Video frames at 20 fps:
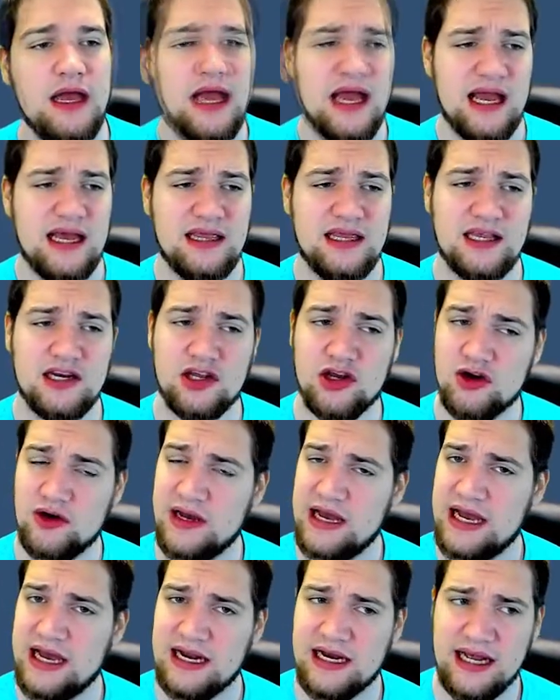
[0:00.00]
and then go
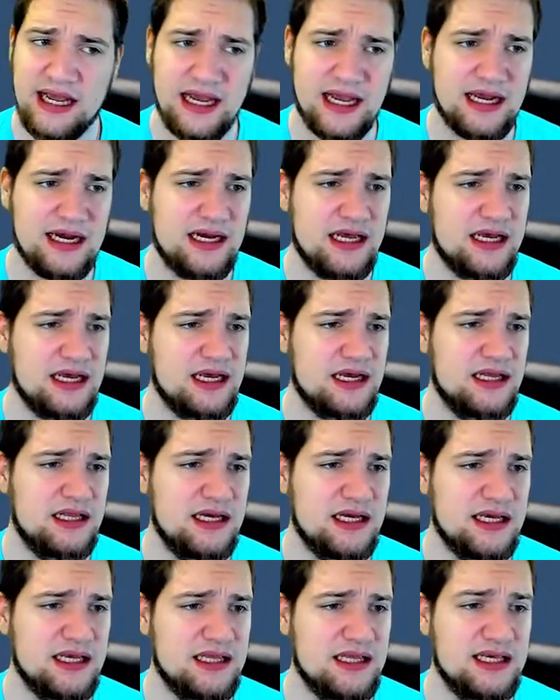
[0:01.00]
ahead and
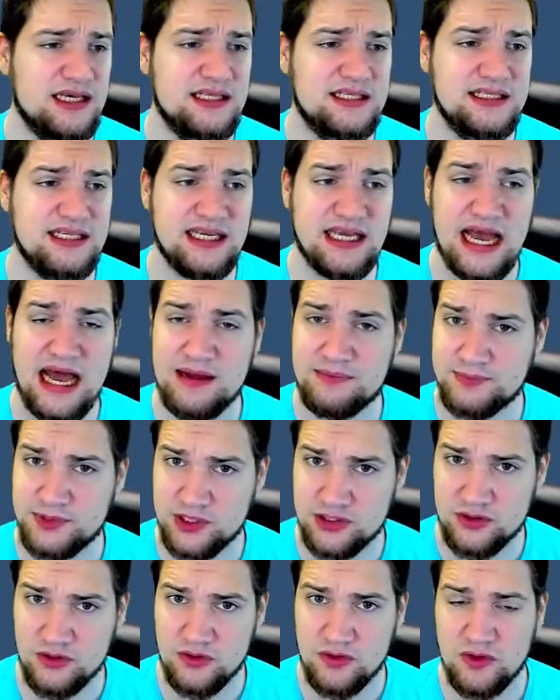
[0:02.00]
click the DApp
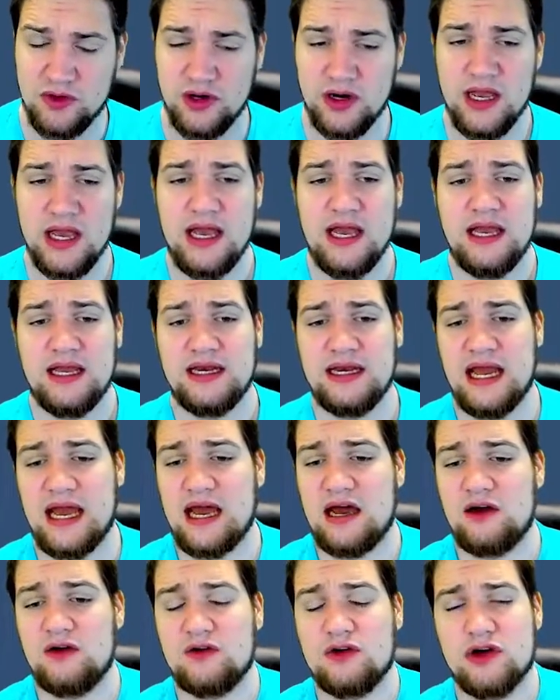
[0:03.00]
store.
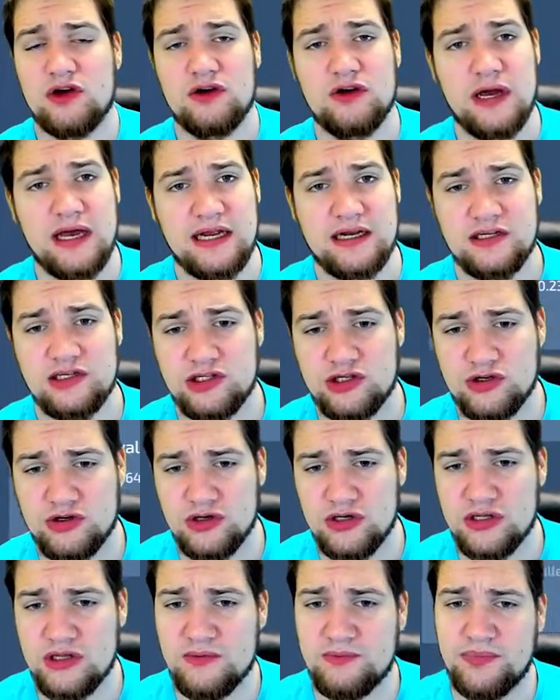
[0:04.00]
Now go ahead and
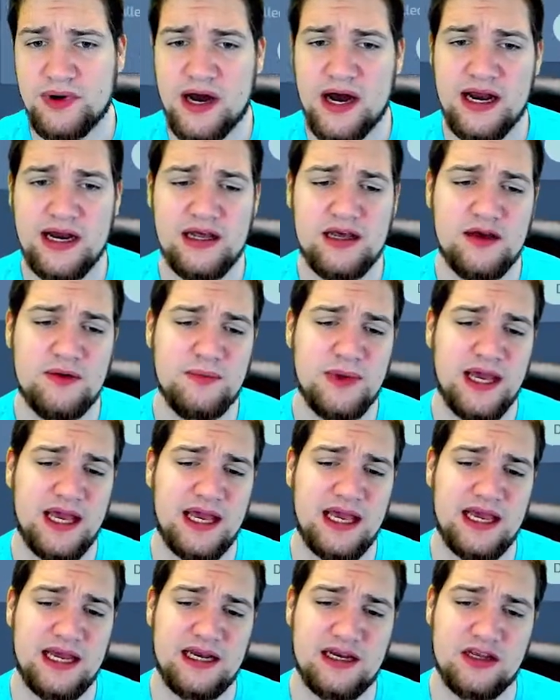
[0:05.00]
scroll to the bottom
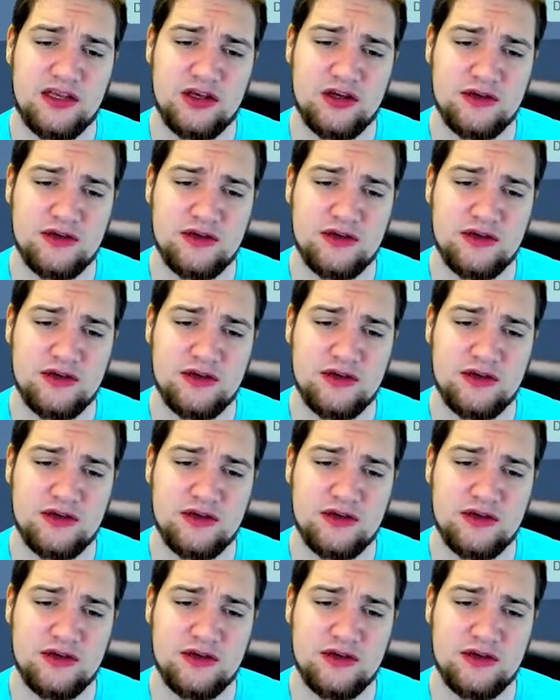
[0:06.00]
and you'll